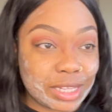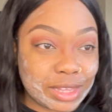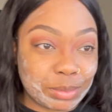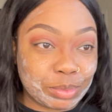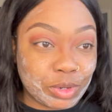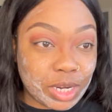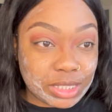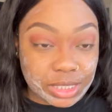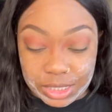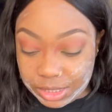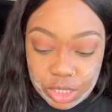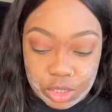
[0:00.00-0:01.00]
the
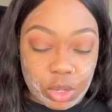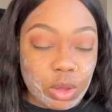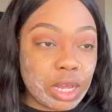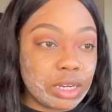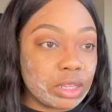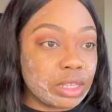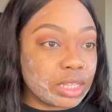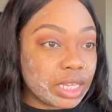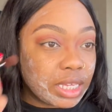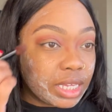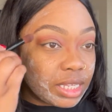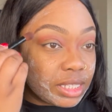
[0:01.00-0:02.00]
process. So another
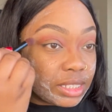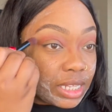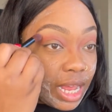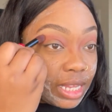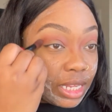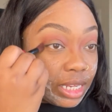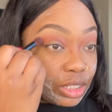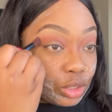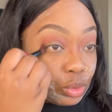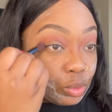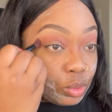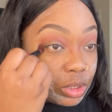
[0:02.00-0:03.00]
thing is, I like
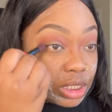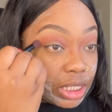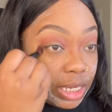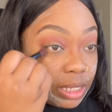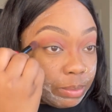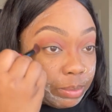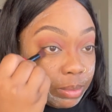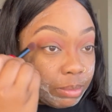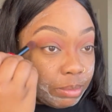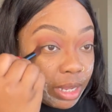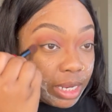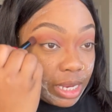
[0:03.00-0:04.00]
to shape
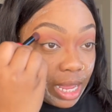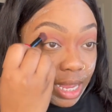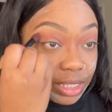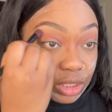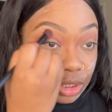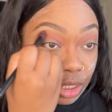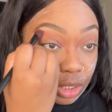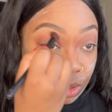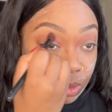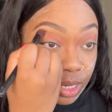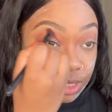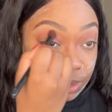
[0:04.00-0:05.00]
my
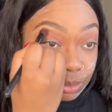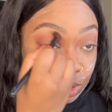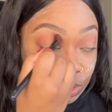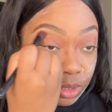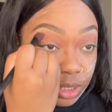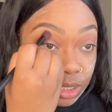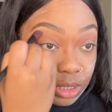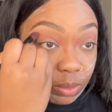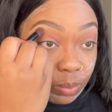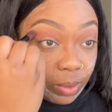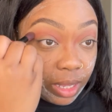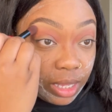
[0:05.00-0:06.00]
eyeshadow as I'm doing it the
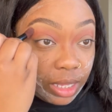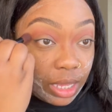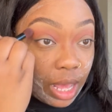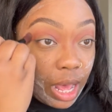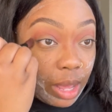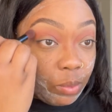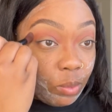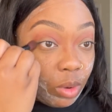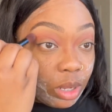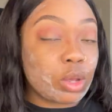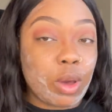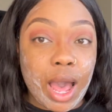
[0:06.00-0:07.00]
way I
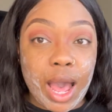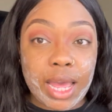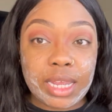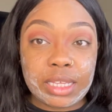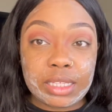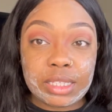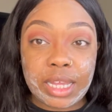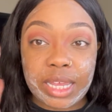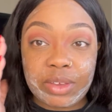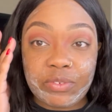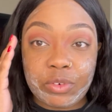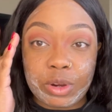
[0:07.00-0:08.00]
want. So I like
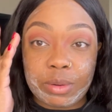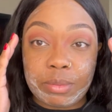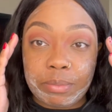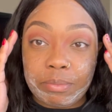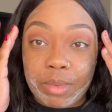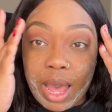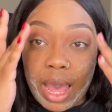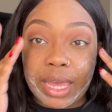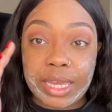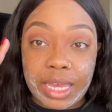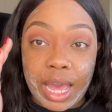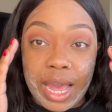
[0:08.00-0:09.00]
for
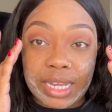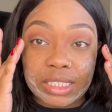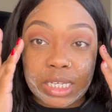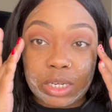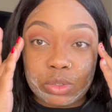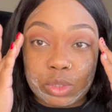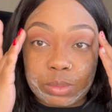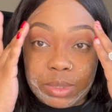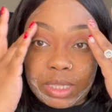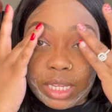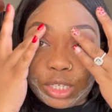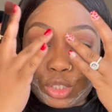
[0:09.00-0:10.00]
my eyeshadows to be
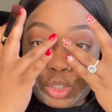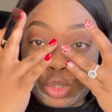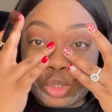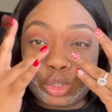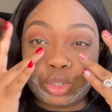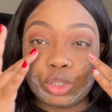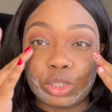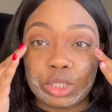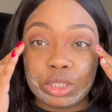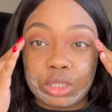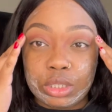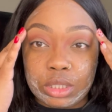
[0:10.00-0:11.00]
like a
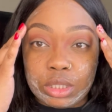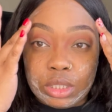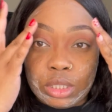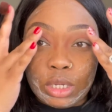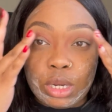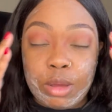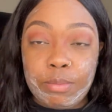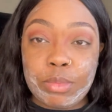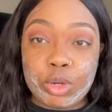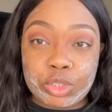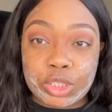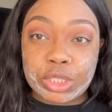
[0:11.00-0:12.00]
circular
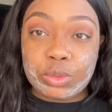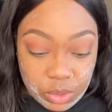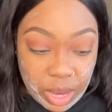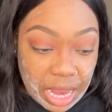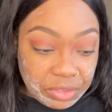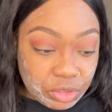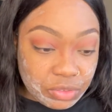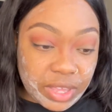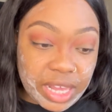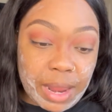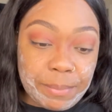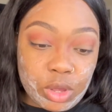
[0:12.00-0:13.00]
motion. So after
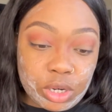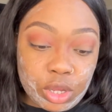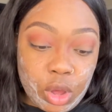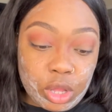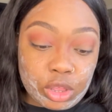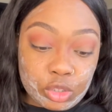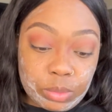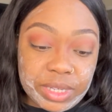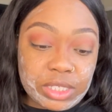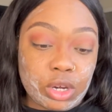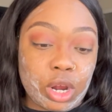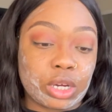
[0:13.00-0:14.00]
that, I'm going to go a little bit
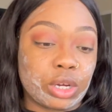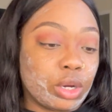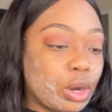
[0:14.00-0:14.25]
darker,